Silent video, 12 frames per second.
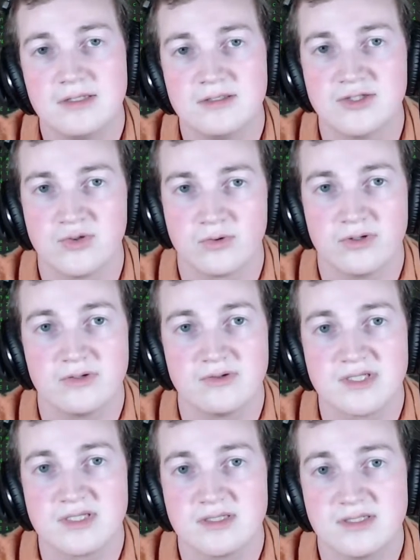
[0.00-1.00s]

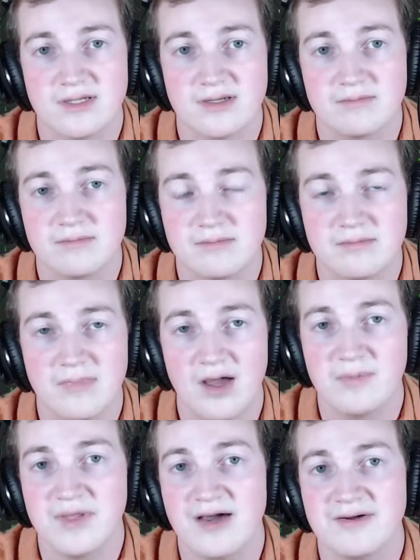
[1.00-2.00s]
tutorials to
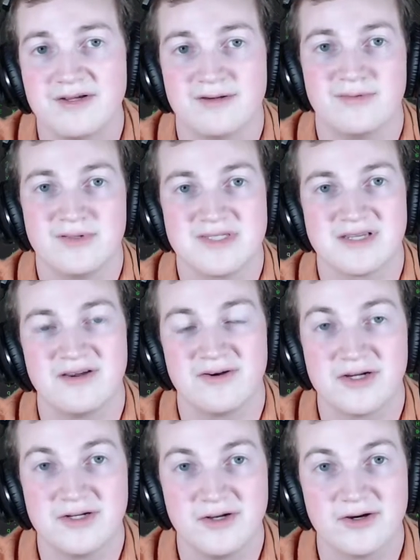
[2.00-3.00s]
help you out here with
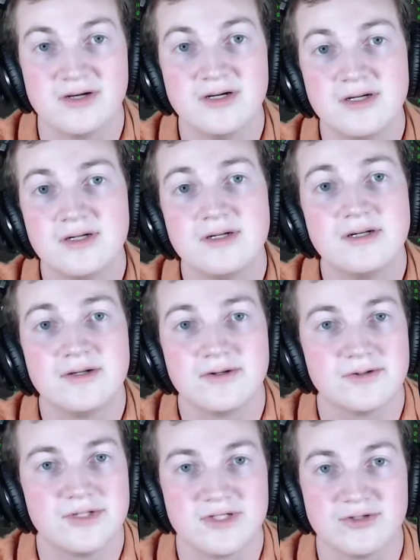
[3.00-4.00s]
securing your
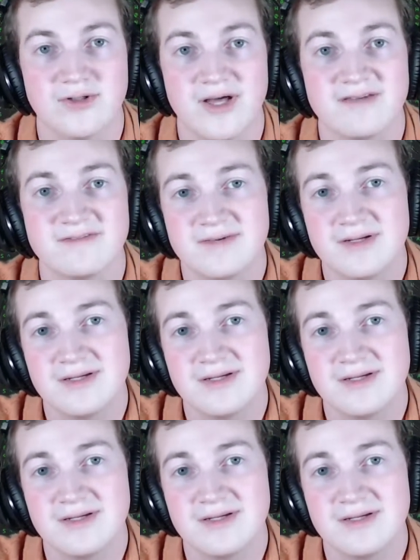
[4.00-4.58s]
digital life.